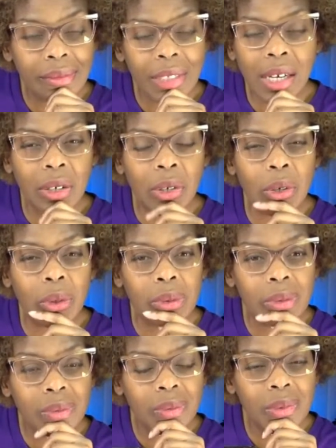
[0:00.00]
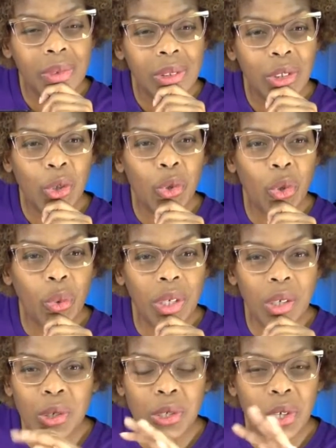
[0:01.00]
I don't know, 2, 3
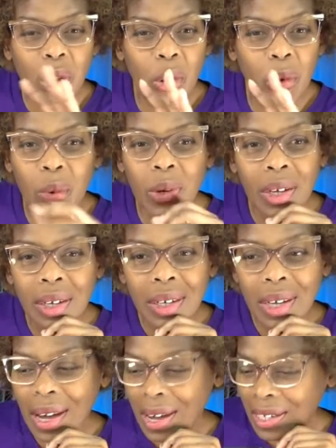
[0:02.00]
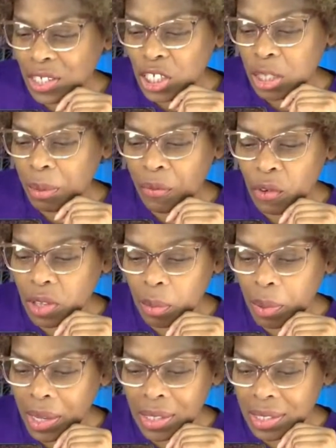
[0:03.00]
years ago, just before the
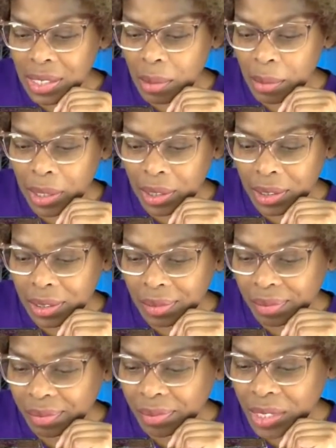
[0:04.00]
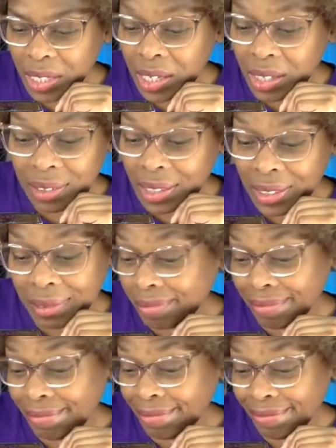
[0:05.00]
pandemic hit,
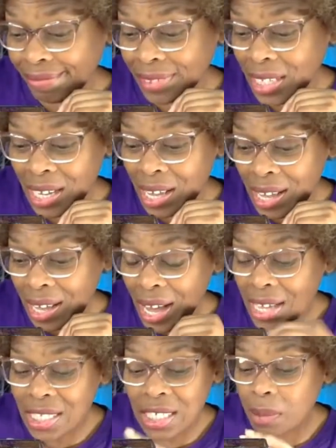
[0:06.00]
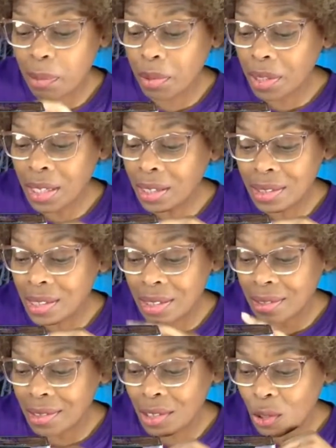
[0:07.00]
I just blinked
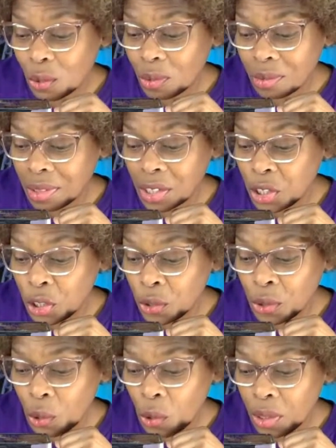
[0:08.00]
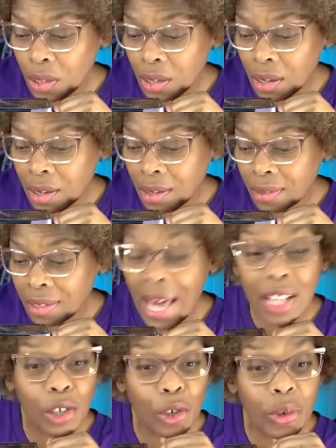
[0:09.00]
and, the year on the
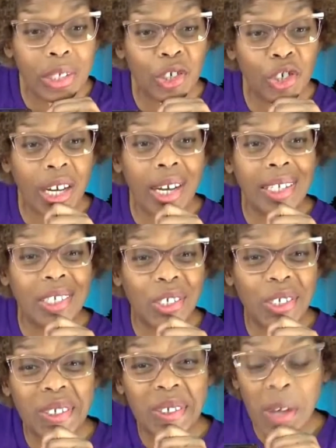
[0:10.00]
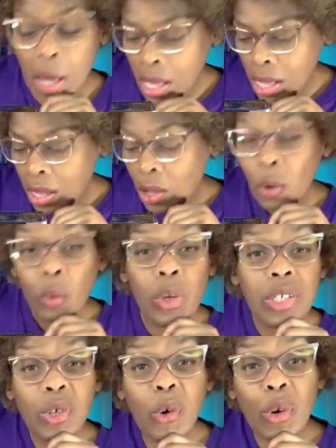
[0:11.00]
calendar has changed.
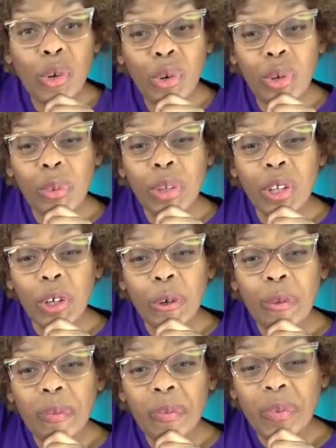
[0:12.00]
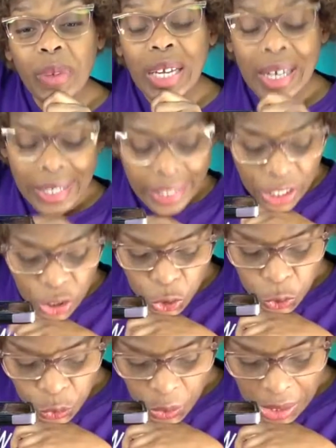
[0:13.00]
What's going on with you? Did
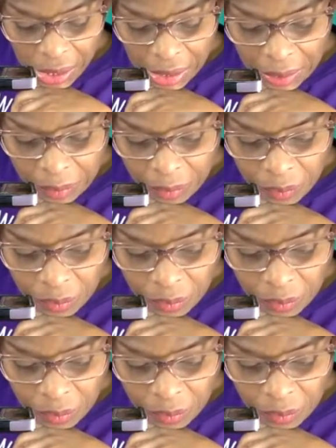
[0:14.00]
you